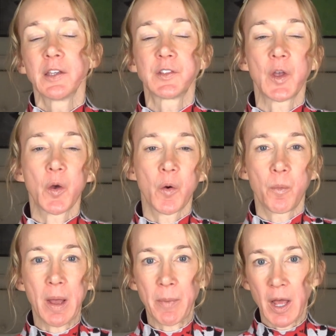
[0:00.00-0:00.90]
So
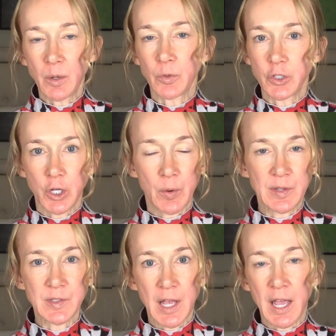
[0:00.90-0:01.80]
my body was
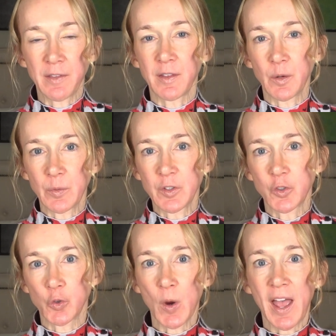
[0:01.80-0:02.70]
showing signs that it was
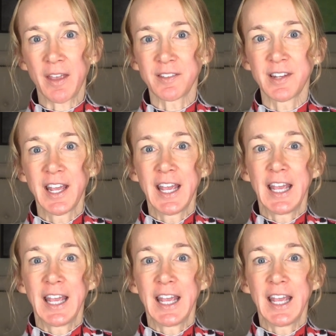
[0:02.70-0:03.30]
stressed.